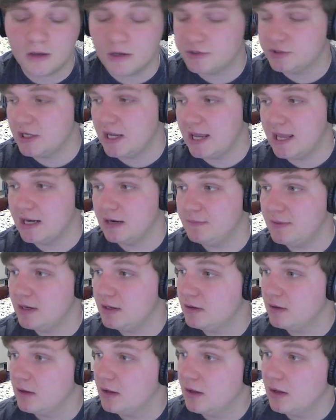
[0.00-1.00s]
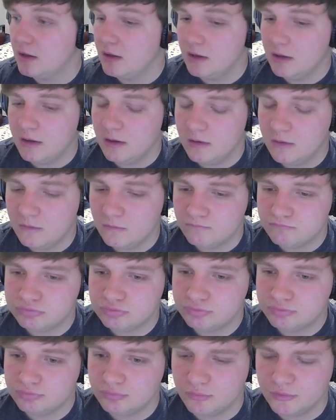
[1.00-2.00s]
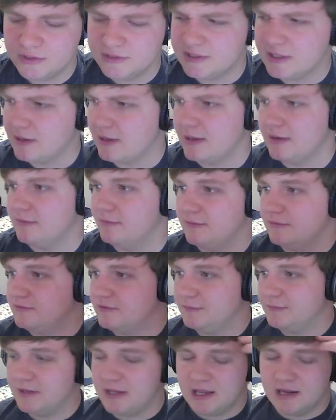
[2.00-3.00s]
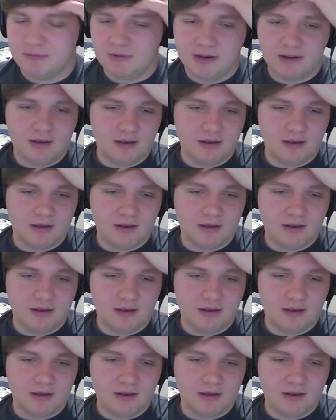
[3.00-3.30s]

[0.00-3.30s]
animate. What is that? Something animate.